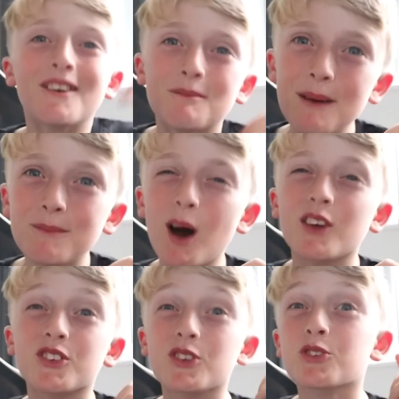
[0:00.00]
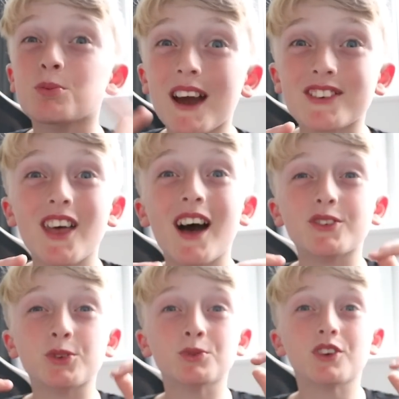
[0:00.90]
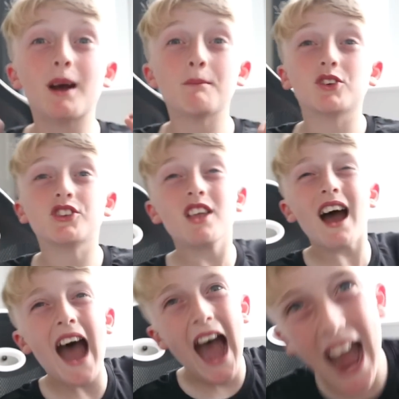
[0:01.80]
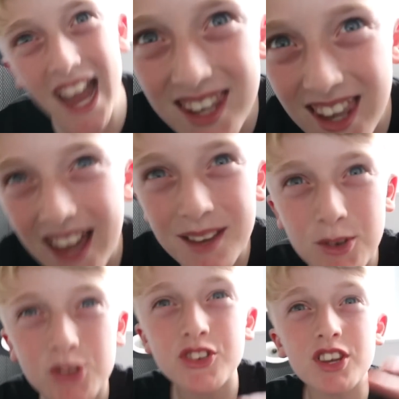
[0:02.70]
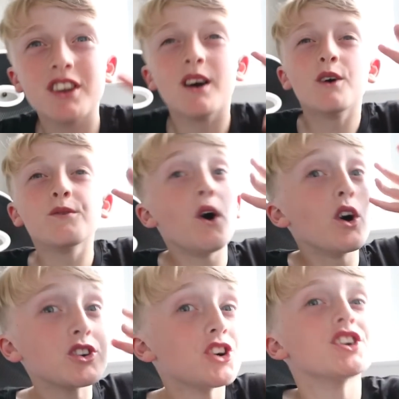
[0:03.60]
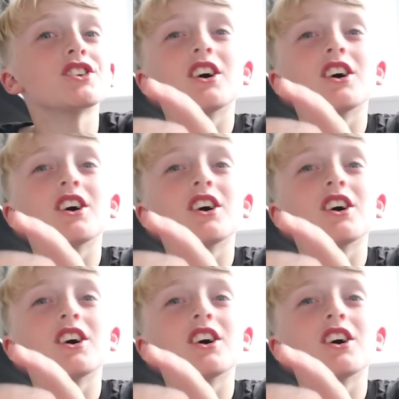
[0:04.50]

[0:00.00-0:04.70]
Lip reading: remember to smash the like and subscribe button and like button for good